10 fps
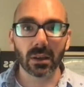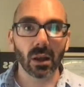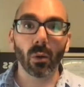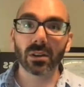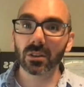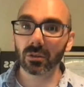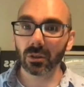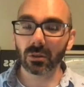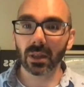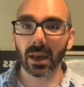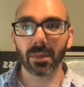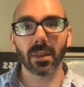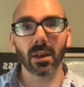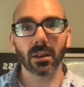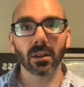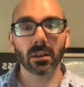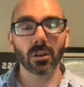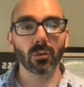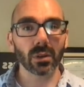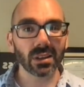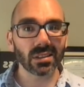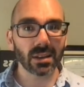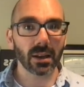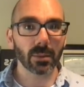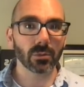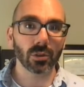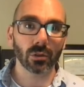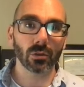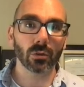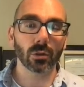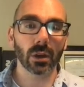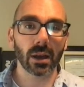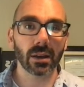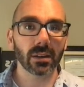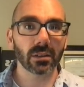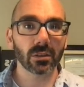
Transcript: now, once you do that, then you're really set up to uh,